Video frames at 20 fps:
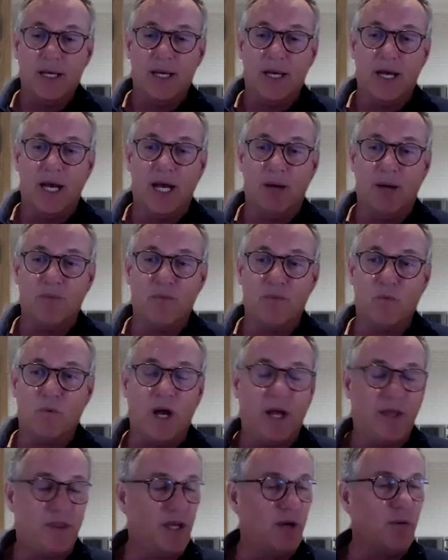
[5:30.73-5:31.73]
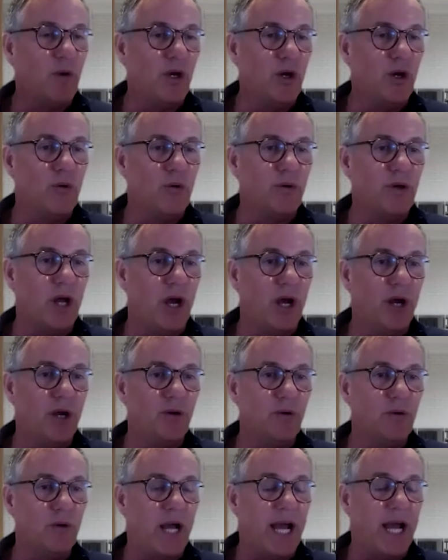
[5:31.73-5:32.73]
Um, I think we all
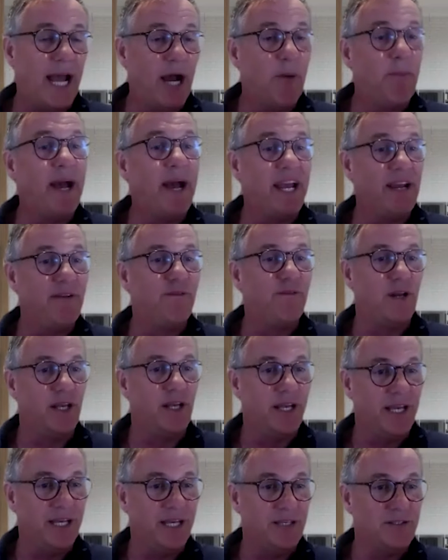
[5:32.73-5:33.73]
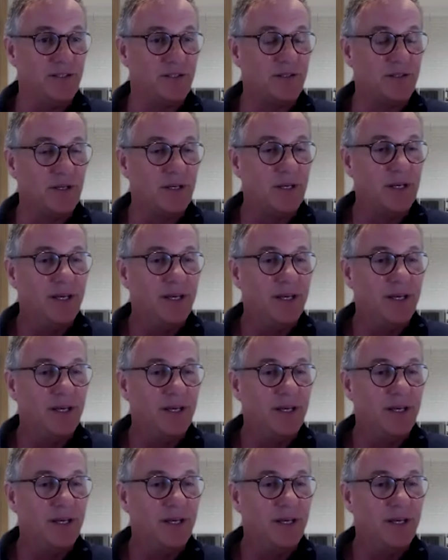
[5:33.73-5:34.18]
know how painful it is